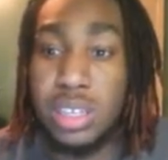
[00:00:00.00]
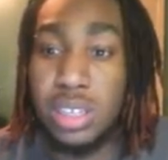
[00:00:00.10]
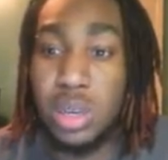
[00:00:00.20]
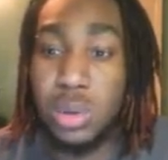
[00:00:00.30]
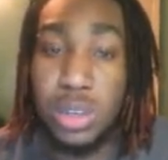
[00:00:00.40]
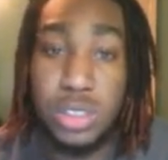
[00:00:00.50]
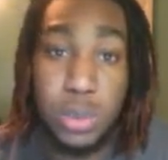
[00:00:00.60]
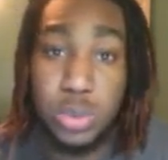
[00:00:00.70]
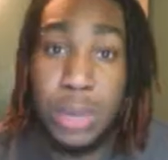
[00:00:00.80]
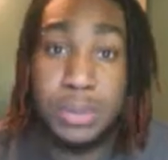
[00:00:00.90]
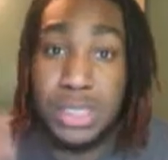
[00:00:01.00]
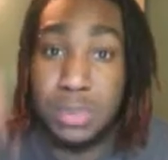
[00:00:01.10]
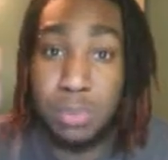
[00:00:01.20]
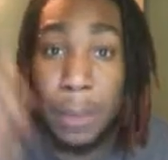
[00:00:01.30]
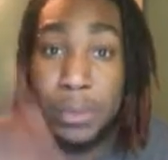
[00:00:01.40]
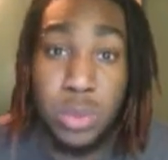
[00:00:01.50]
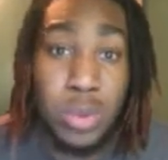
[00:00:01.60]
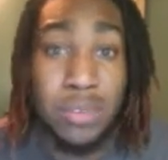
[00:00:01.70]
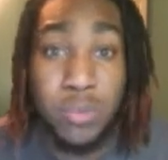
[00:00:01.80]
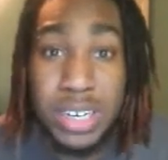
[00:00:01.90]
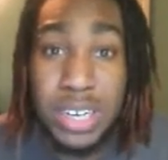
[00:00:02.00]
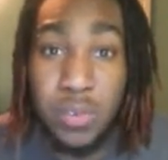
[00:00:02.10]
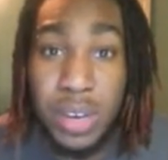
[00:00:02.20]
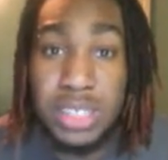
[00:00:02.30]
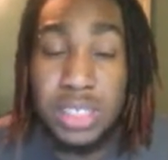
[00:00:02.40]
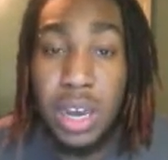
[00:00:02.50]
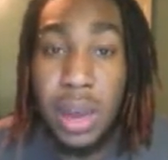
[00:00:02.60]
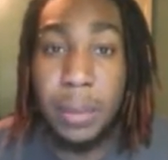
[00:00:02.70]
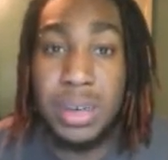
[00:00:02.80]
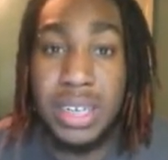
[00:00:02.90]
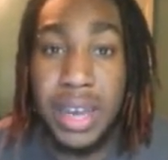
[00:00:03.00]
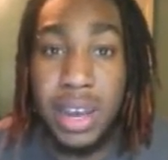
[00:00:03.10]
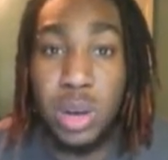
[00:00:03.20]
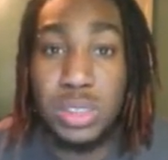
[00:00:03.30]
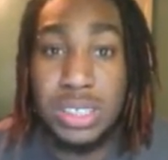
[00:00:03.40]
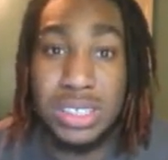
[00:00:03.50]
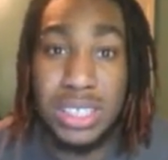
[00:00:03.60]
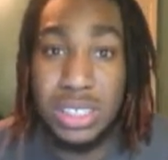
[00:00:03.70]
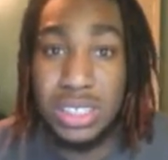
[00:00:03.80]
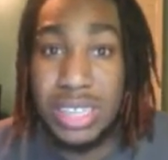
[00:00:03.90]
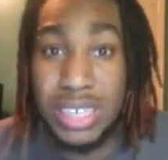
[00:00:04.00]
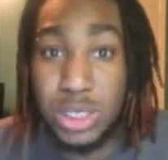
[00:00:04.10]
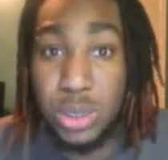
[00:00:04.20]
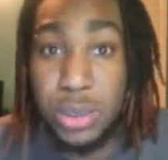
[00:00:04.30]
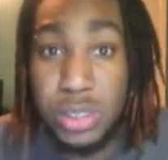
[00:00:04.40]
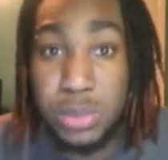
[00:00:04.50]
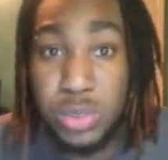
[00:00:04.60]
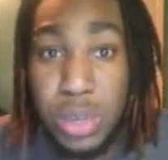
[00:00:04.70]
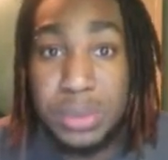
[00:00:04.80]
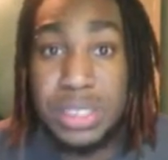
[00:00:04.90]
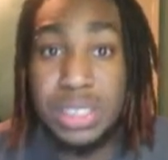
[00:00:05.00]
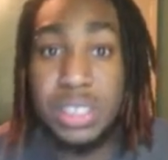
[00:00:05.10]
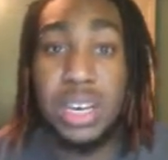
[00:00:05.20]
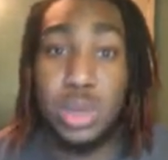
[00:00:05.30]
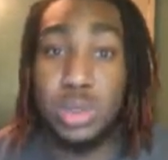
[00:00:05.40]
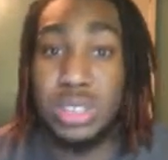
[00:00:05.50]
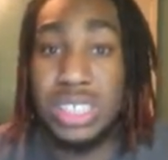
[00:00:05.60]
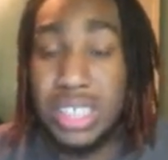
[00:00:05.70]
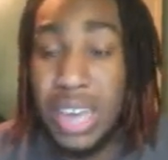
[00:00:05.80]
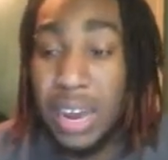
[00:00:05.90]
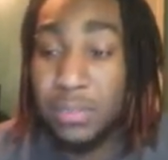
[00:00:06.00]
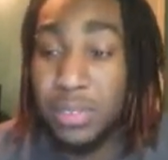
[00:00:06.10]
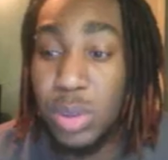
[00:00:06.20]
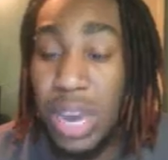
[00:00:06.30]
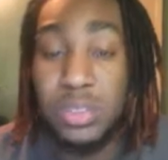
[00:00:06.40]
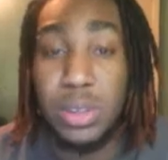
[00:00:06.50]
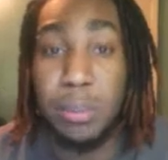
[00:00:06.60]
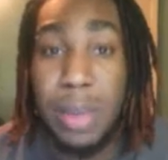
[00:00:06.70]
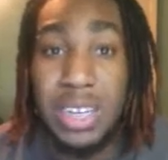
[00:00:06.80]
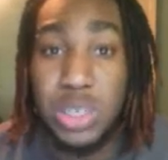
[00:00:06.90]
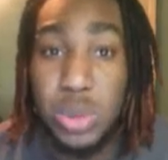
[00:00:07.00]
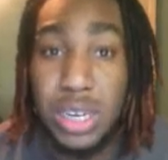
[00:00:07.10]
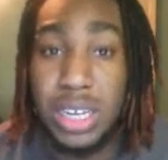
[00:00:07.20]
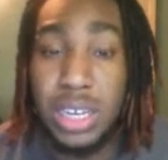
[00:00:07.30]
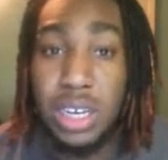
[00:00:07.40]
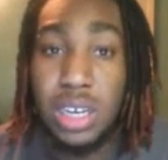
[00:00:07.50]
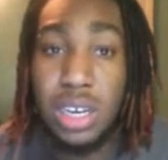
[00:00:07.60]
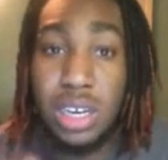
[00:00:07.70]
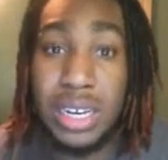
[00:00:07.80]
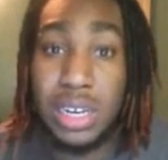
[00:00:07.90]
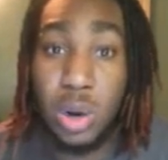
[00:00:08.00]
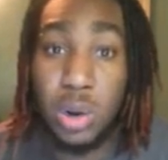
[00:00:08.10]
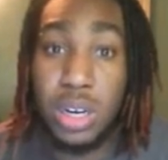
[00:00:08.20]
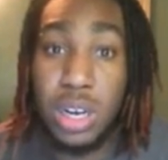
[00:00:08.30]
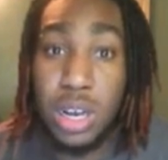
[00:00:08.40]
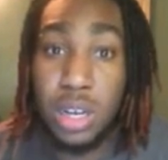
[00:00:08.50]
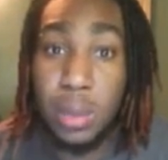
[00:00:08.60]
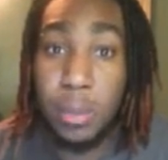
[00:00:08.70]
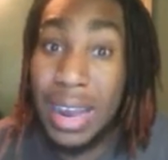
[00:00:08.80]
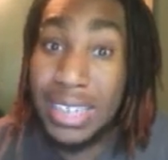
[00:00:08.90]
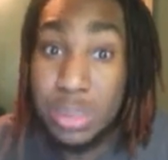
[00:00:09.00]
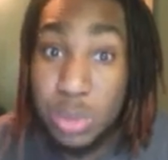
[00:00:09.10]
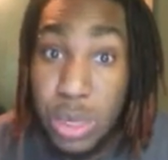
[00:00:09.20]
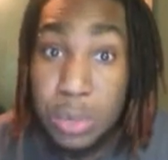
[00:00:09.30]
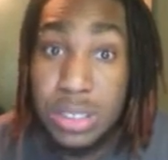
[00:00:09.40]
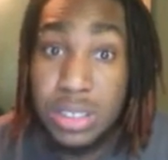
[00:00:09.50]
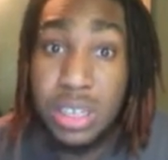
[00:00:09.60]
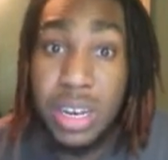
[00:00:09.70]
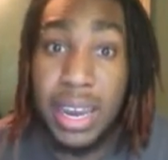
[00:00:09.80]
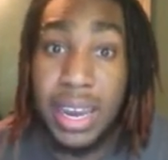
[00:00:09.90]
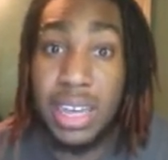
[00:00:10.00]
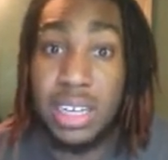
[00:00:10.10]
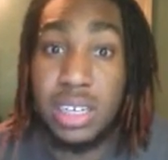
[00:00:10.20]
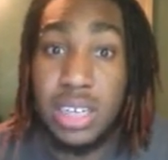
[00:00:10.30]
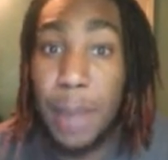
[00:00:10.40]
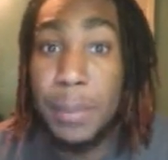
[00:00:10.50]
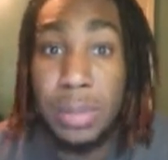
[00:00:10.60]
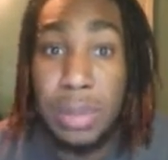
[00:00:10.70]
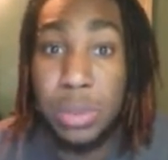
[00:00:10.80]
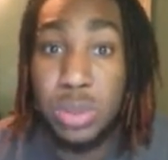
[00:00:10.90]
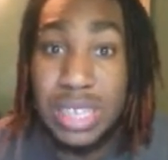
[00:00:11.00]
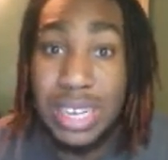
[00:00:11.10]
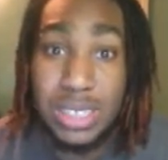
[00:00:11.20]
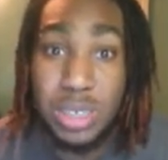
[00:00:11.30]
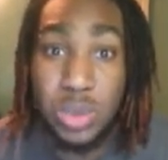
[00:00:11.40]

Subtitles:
you know, your subscriptions popped up right in front of your face. But now, to see just your subscriptions, you have to manually click on my subscriptions, and not many people think to